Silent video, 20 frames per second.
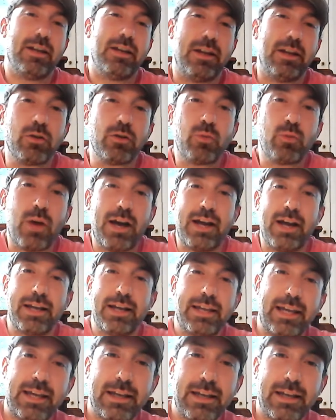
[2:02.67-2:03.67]
here's why I
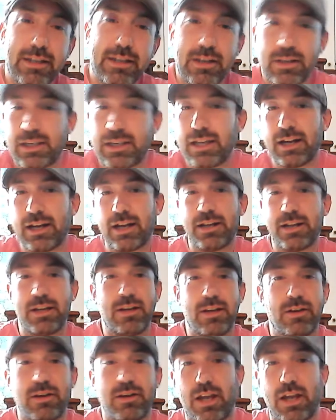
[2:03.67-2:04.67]
can't get on
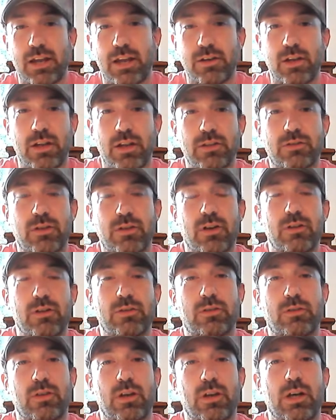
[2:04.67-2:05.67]
here and, and, and start
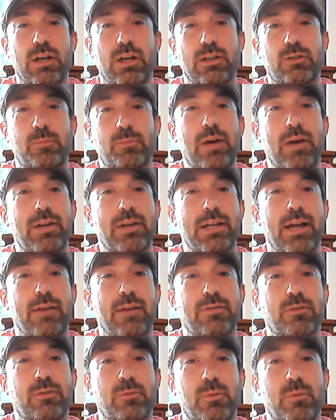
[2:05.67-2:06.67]
uh, spouting
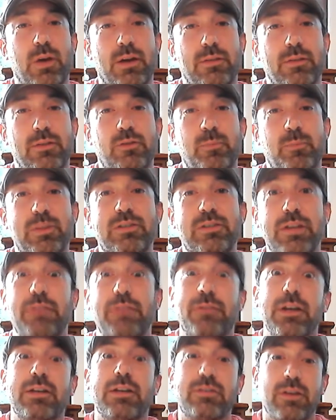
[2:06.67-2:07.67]
off uh, the
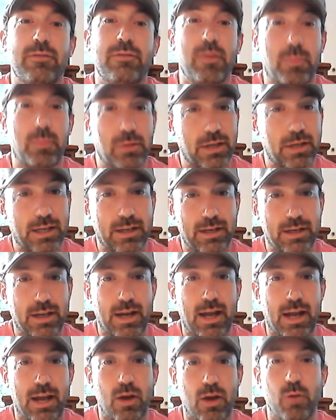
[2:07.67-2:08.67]
specifics of the plan.
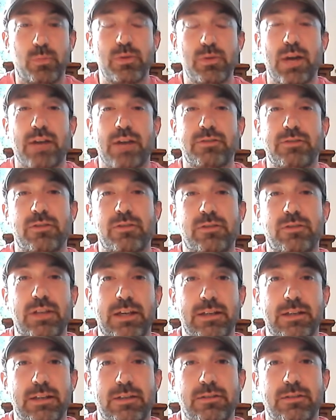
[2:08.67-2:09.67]
And I hope you guys
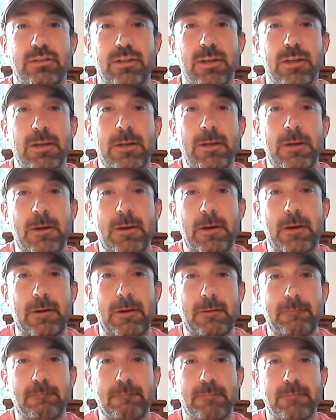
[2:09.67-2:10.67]
understand this.
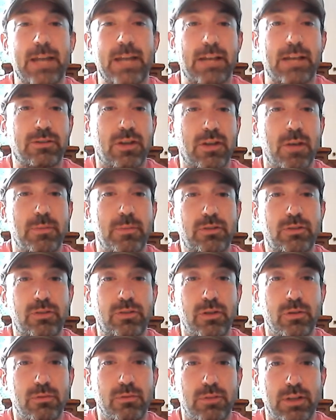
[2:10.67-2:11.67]
Um, and that's coming
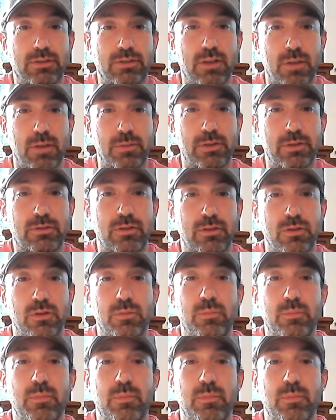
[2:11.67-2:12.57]
soon. That's coming soon.